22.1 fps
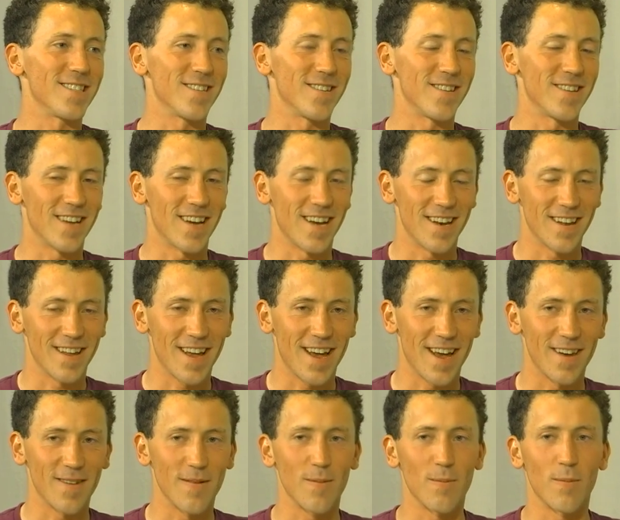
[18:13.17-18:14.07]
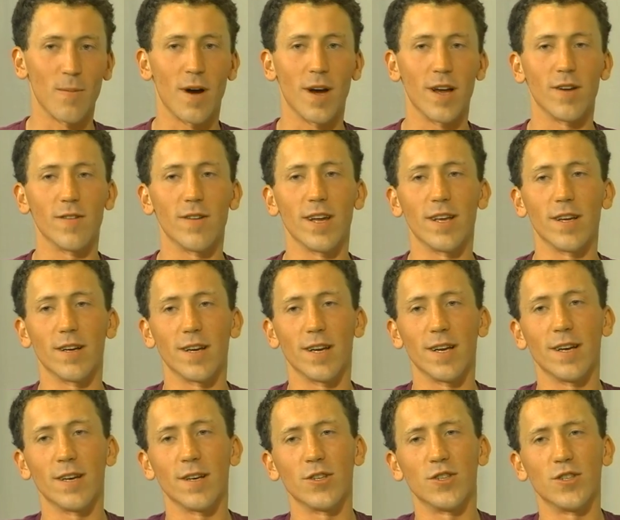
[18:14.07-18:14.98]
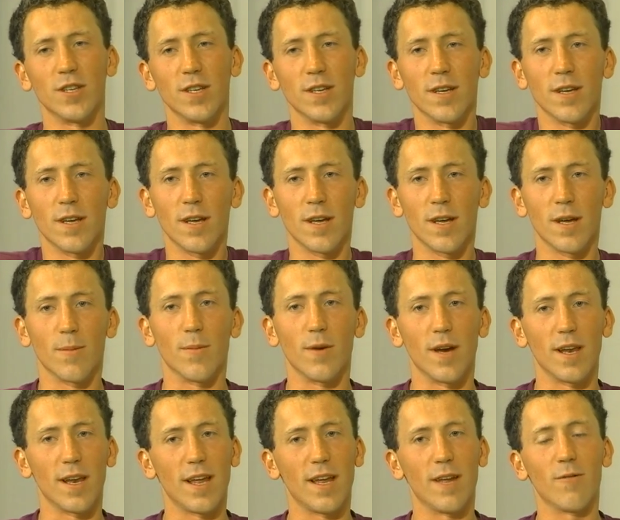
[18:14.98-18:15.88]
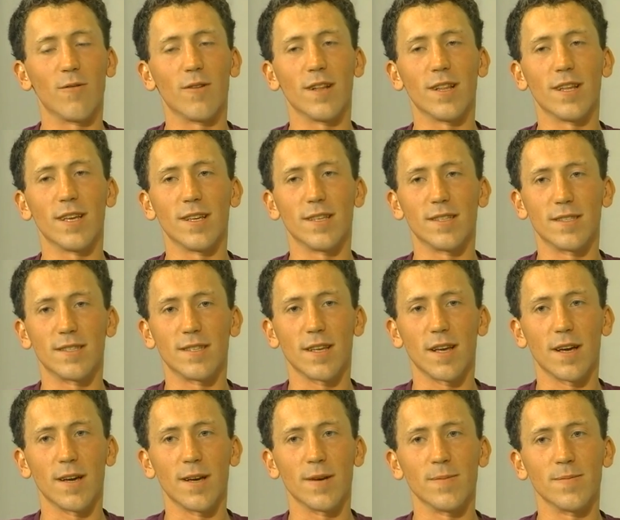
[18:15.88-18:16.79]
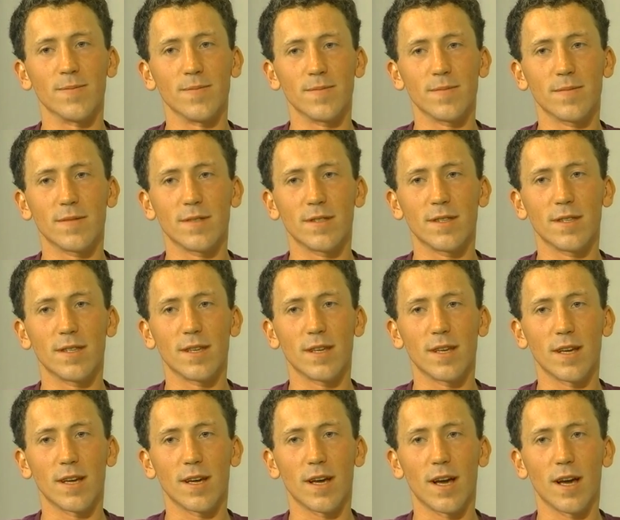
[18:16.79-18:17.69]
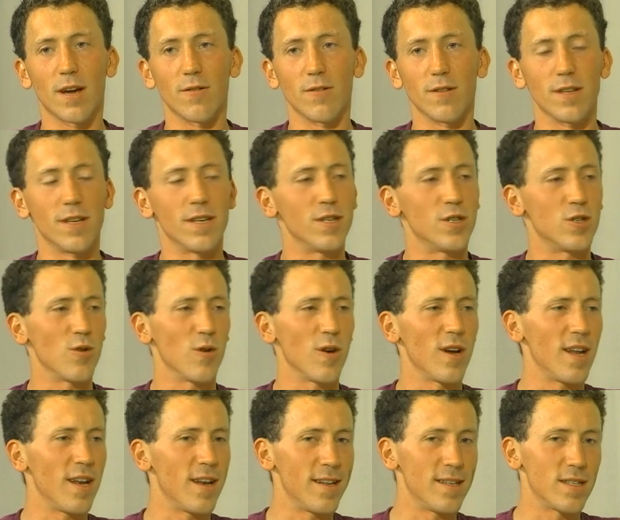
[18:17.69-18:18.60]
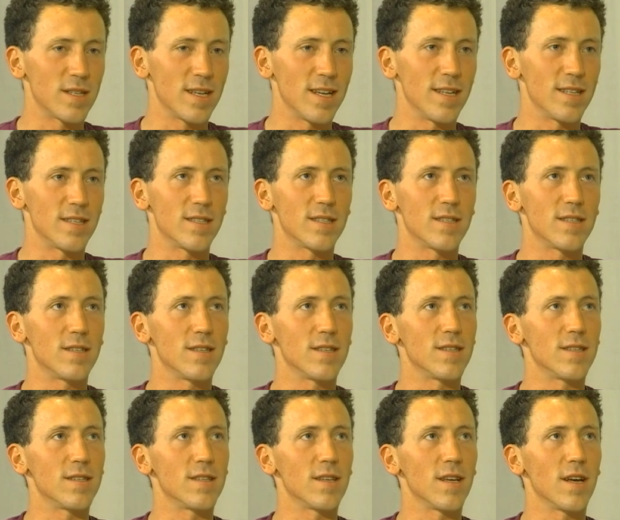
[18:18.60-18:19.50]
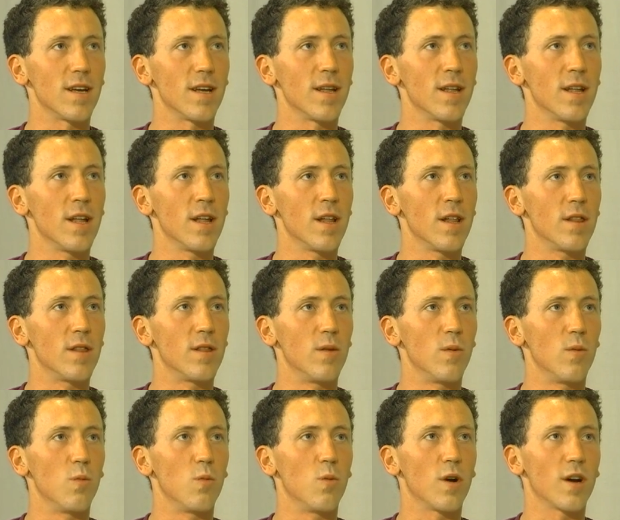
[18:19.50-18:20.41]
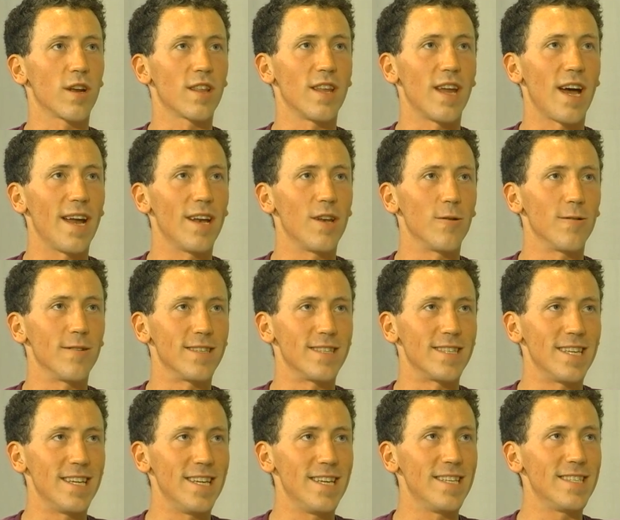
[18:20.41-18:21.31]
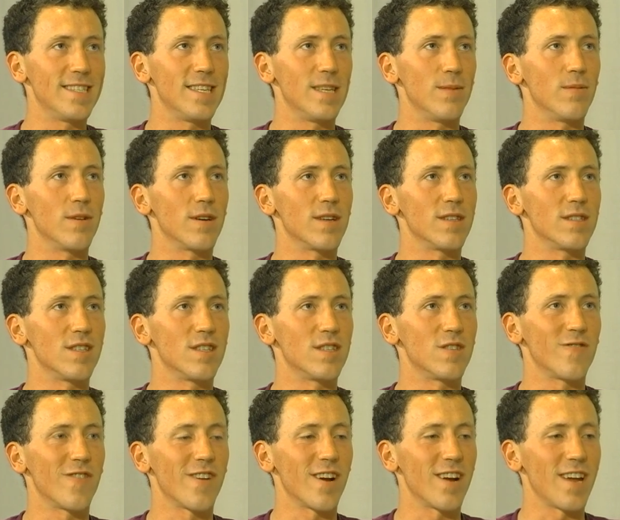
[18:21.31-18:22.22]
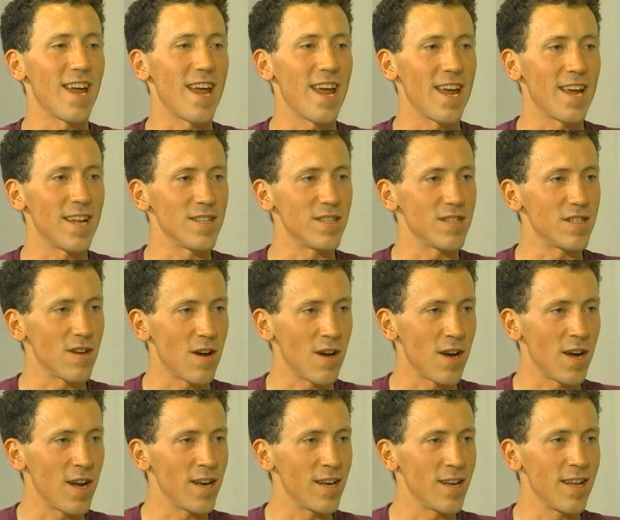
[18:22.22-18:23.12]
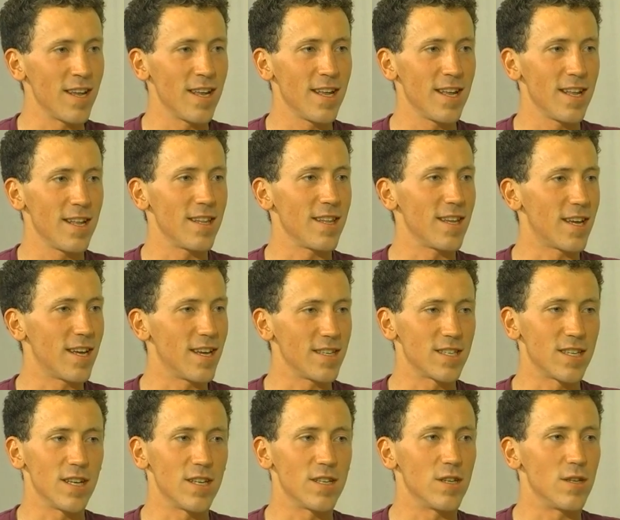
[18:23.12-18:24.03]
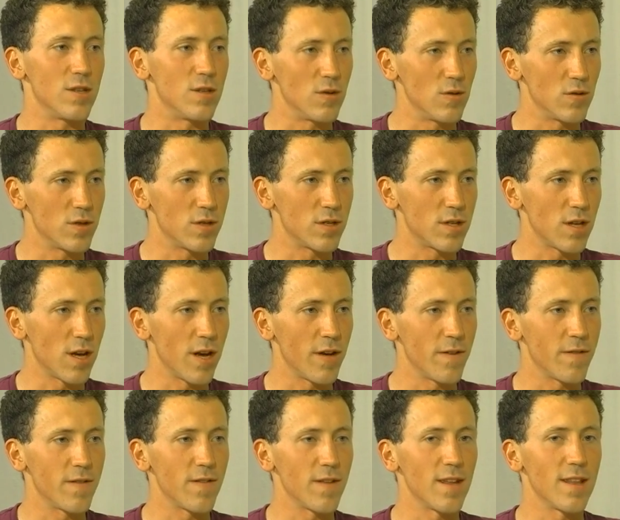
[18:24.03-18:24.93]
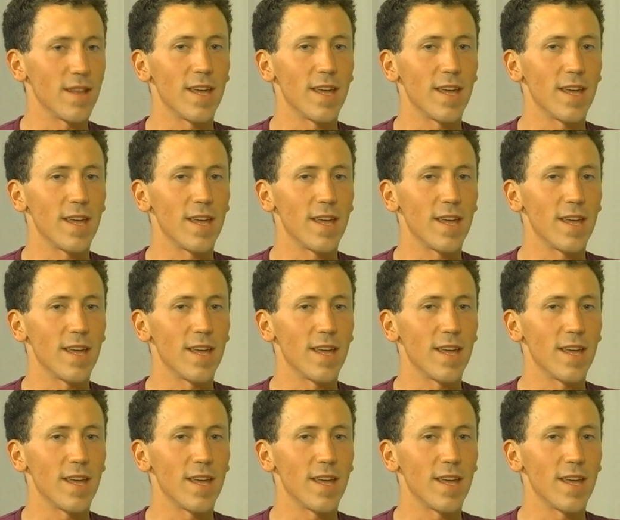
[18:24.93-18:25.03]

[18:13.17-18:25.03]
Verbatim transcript: So you yeah. gotta how to moderate your energy. But it really is. Um, I really enjoy it, and it's it's just uh, the work that I do is easy because it's very hands-on. Yeah. The kids get to do stuff.